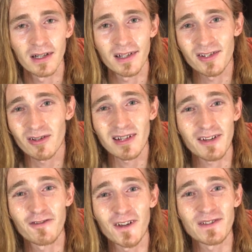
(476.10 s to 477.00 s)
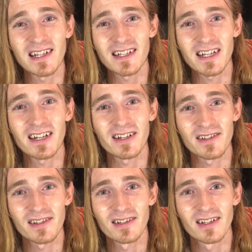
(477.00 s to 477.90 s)
it took like 15
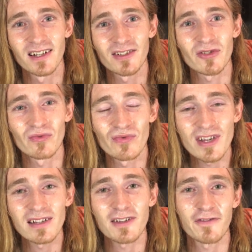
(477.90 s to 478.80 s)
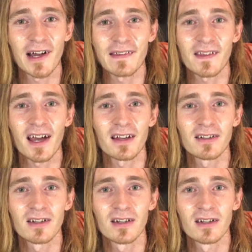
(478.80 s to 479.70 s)
years to really find that.
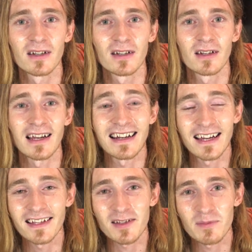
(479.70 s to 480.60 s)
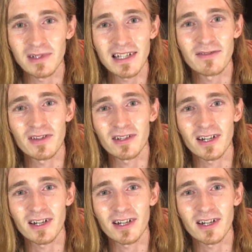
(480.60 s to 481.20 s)
And I had to leave the